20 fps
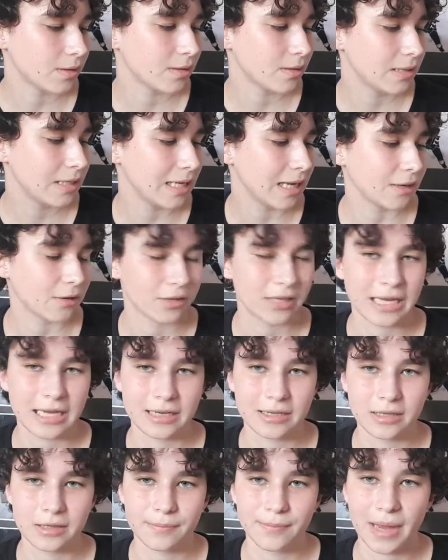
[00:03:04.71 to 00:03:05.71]
the
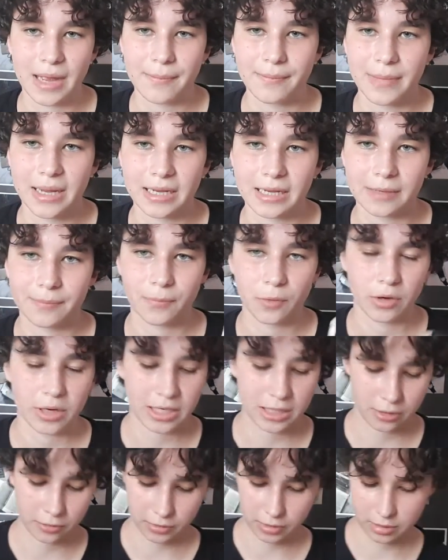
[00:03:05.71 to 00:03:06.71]
annotations might make it more
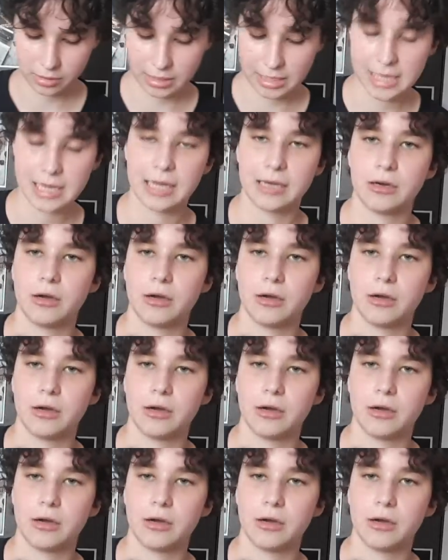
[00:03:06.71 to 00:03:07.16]
interesting, and